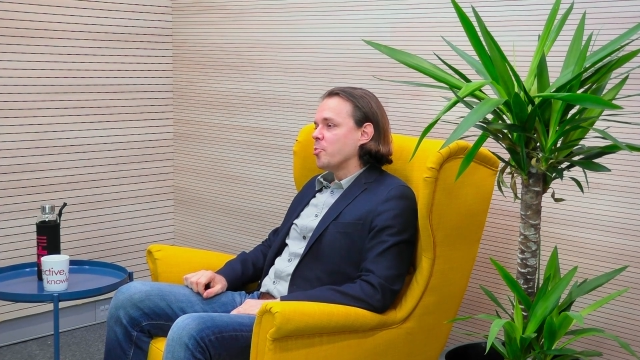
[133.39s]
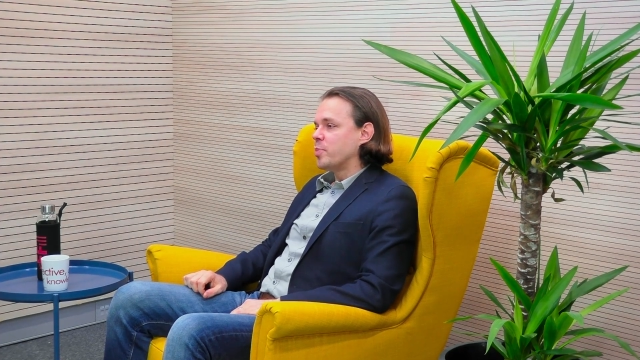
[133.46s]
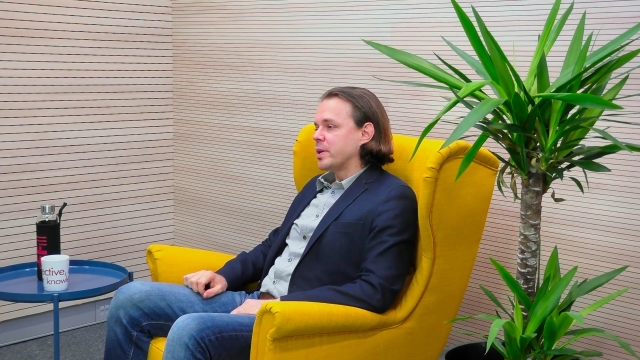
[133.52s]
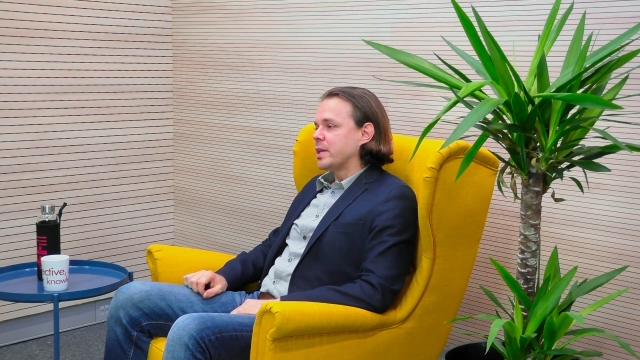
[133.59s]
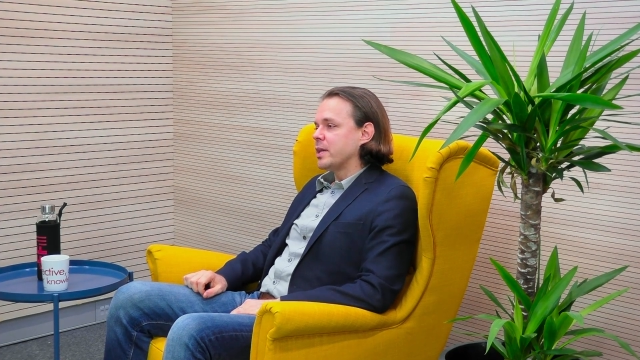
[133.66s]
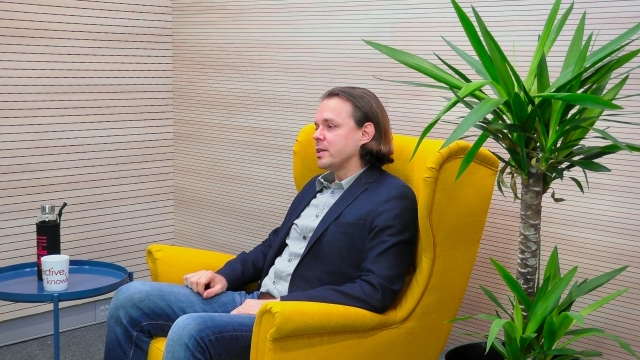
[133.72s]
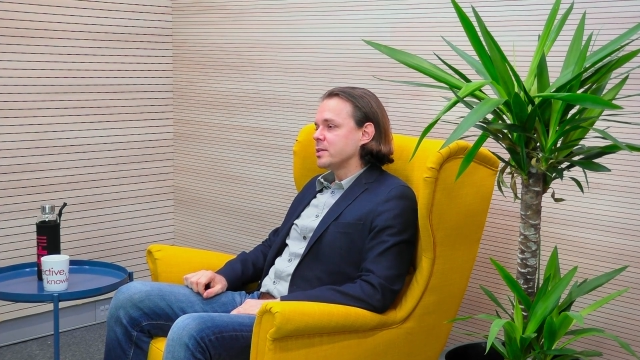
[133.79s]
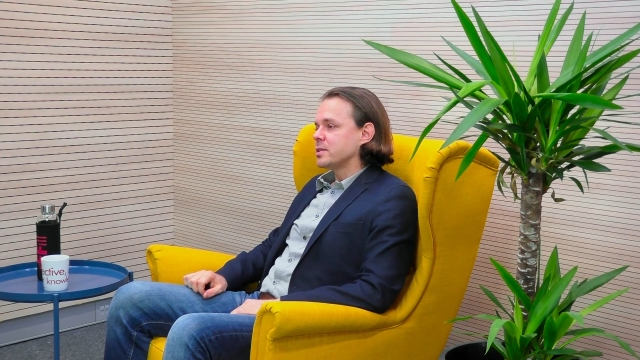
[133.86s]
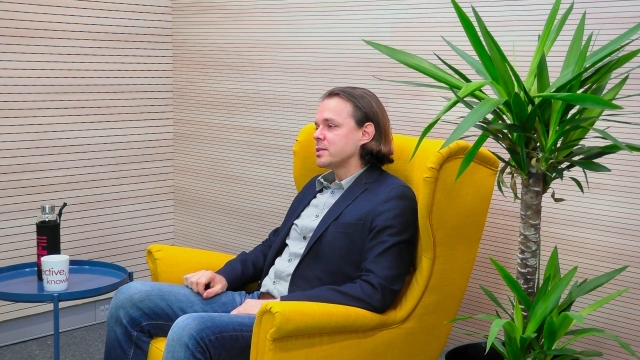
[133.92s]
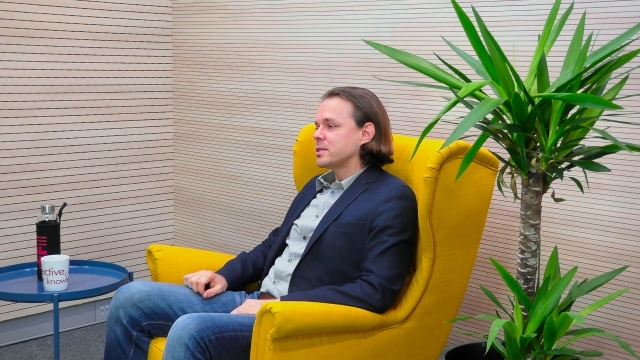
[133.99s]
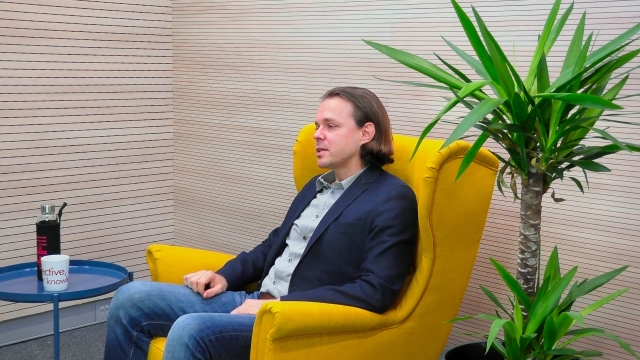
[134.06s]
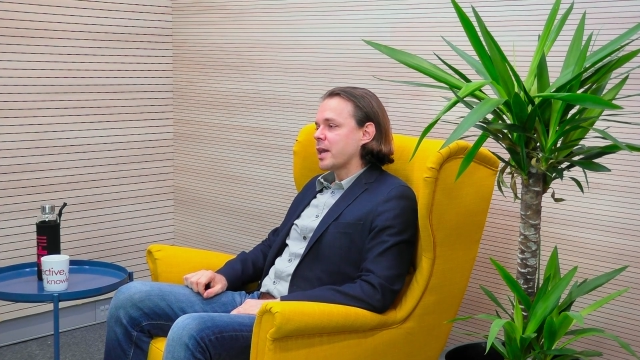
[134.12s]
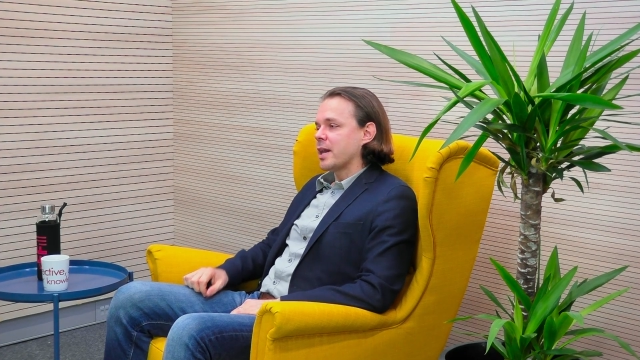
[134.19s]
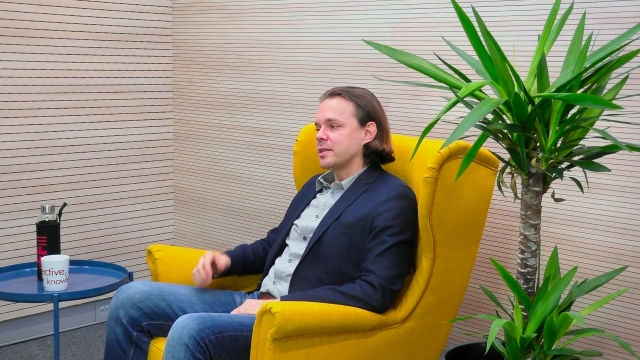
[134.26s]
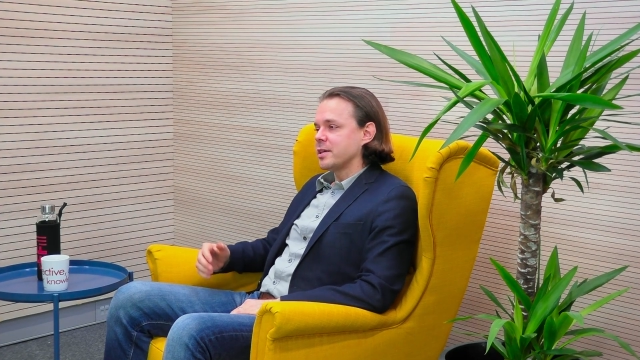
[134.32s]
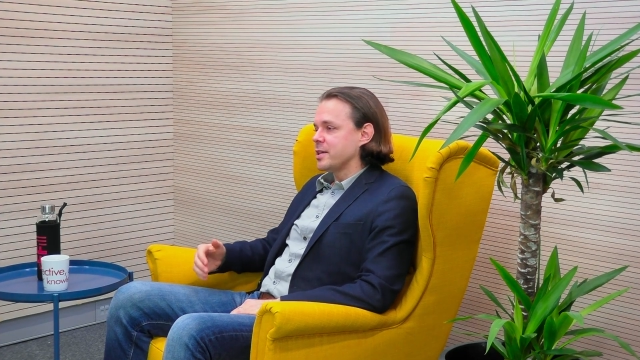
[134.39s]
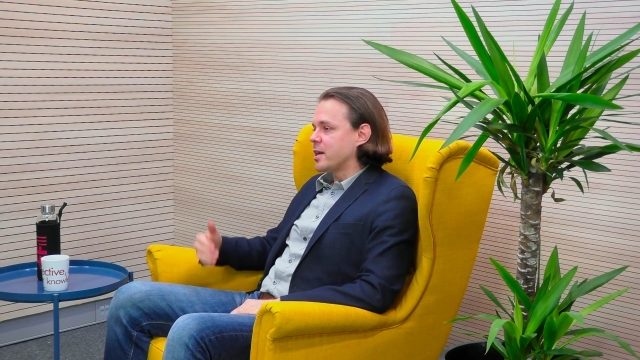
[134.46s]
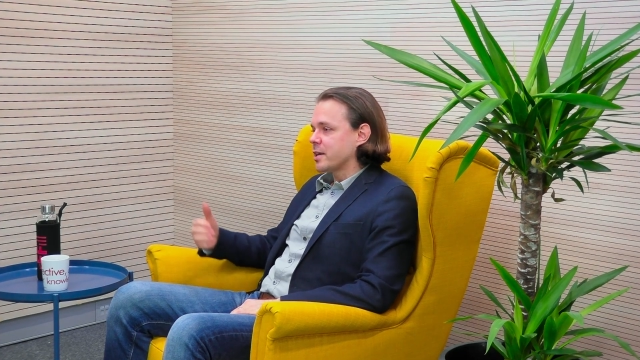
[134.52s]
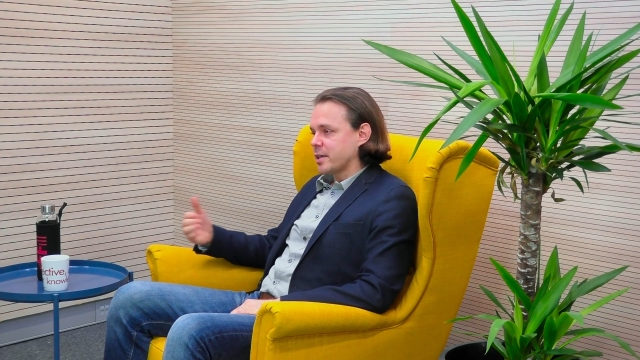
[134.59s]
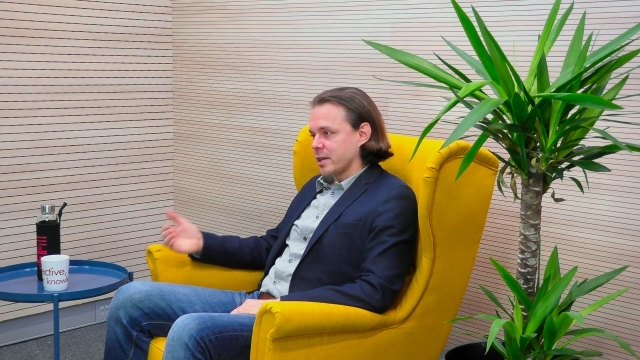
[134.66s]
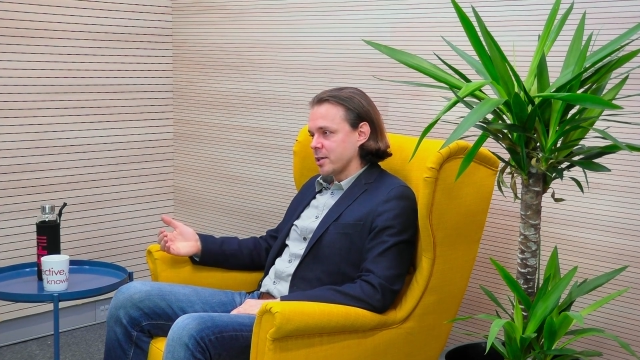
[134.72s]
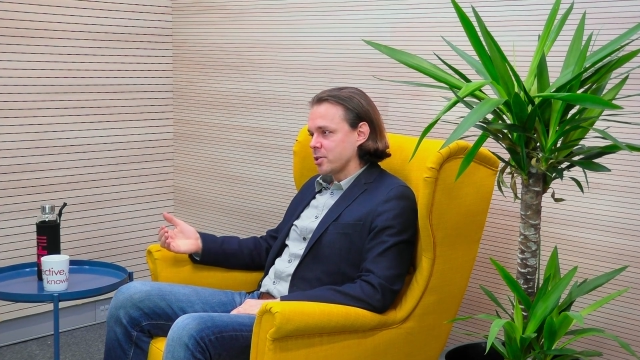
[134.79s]
begins at a
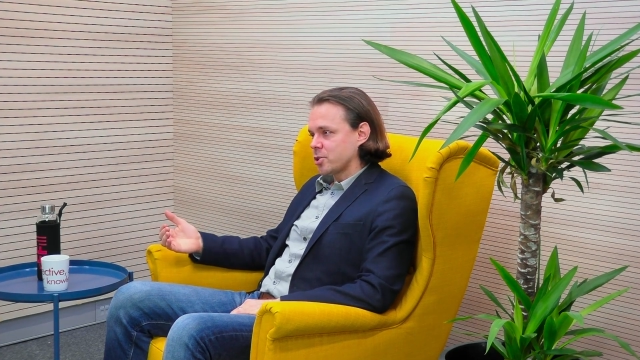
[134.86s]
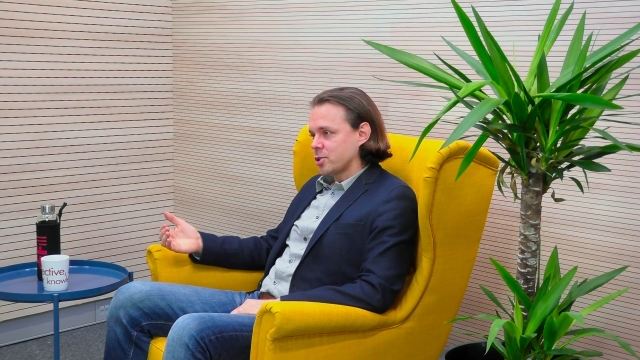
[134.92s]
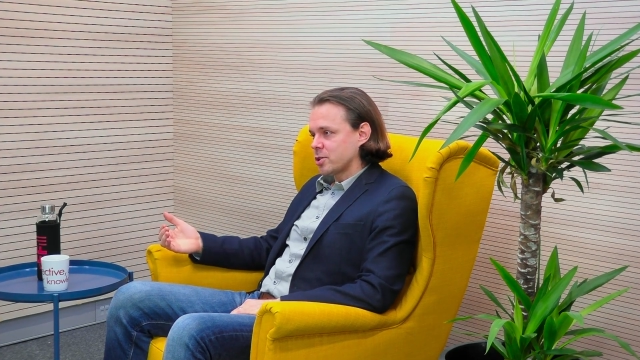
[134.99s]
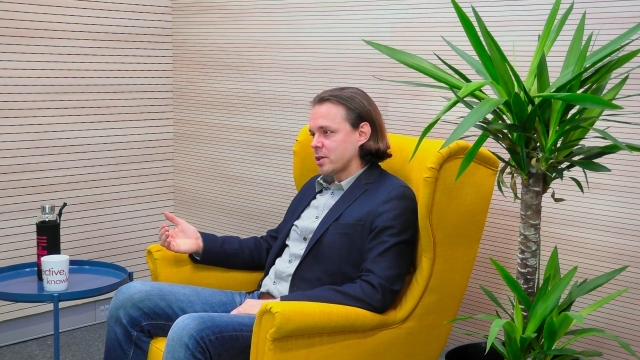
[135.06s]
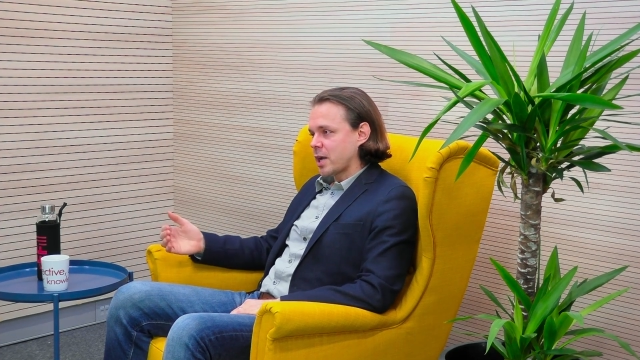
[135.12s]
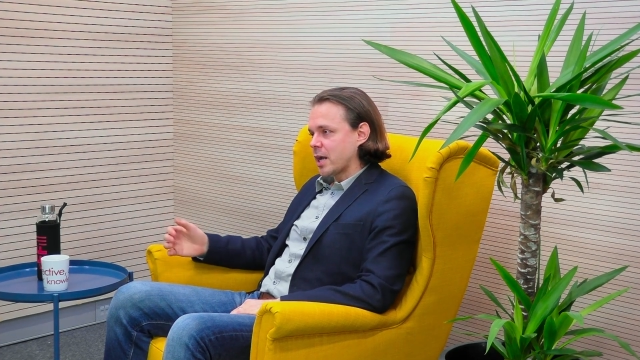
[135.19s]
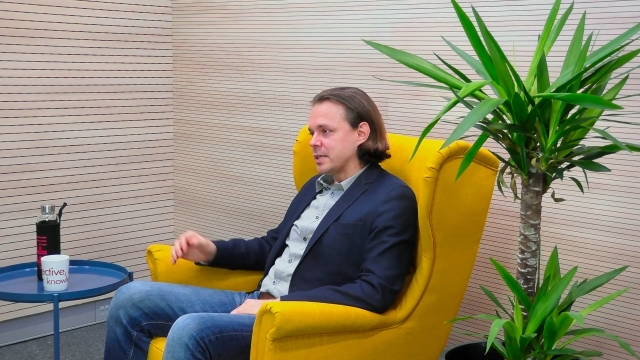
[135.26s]
young age.